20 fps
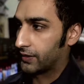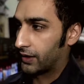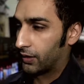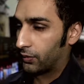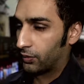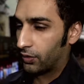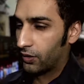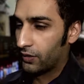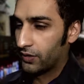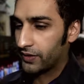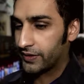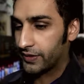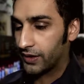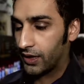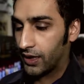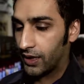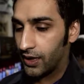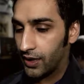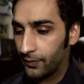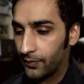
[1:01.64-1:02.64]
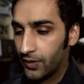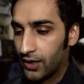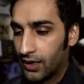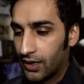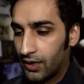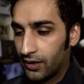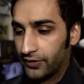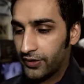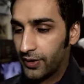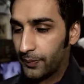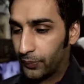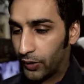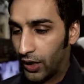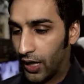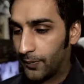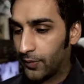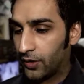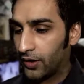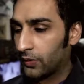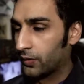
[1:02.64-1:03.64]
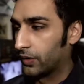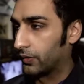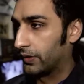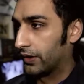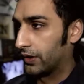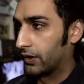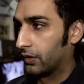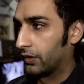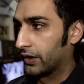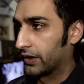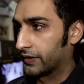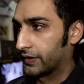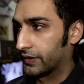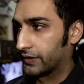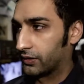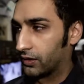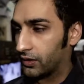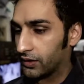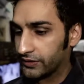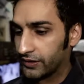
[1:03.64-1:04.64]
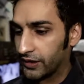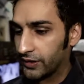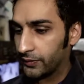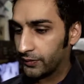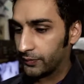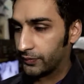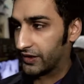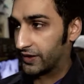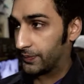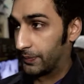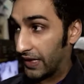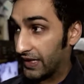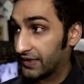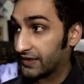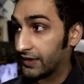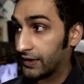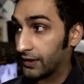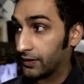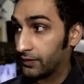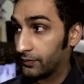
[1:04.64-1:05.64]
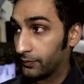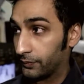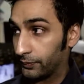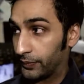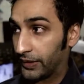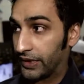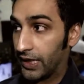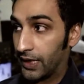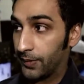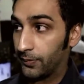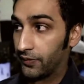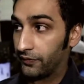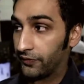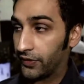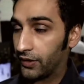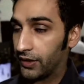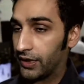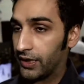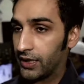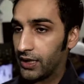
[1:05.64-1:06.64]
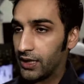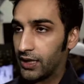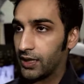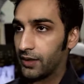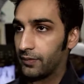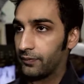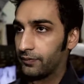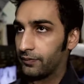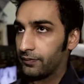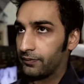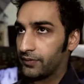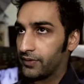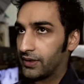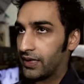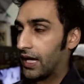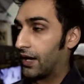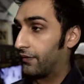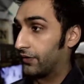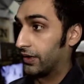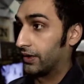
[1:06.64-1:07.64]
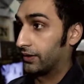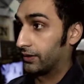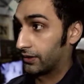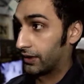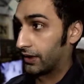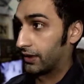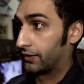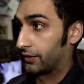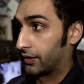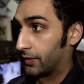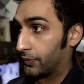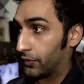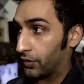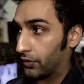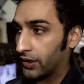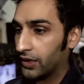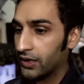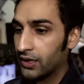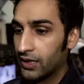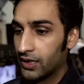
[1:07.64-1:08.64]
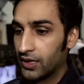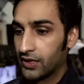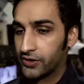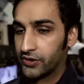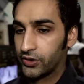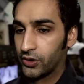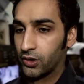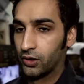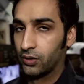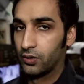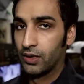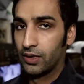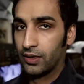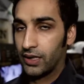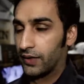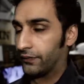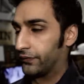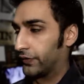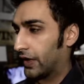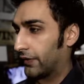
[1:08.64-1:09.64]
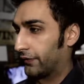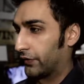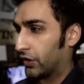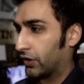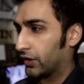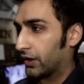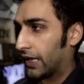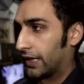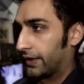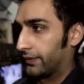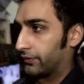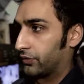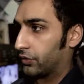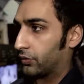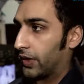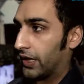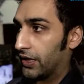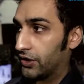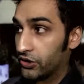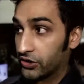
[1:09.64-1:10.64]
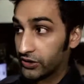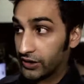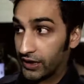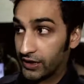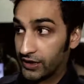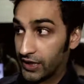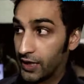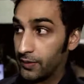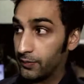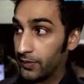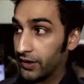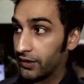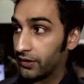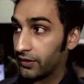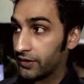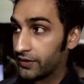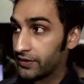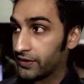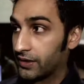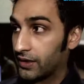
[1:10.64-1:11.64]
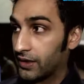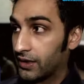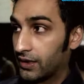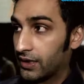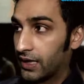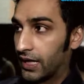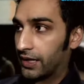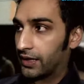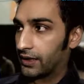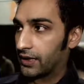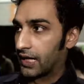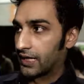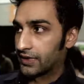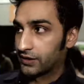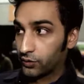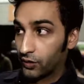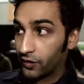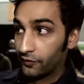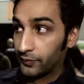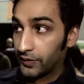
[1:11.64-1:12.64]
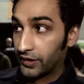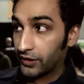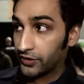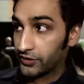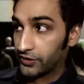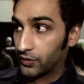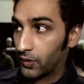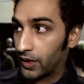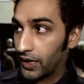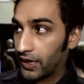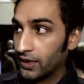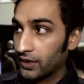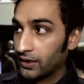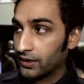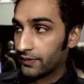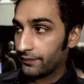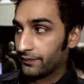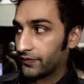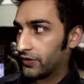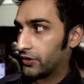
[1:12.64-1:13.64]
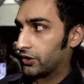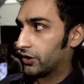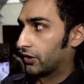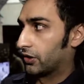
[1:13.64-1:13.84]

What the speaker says: arose. The primary one we noticed is all of a sudden spacing became a very heavy kind of component. So if your range is like 10 meters and a guy's 12 meters away, you know,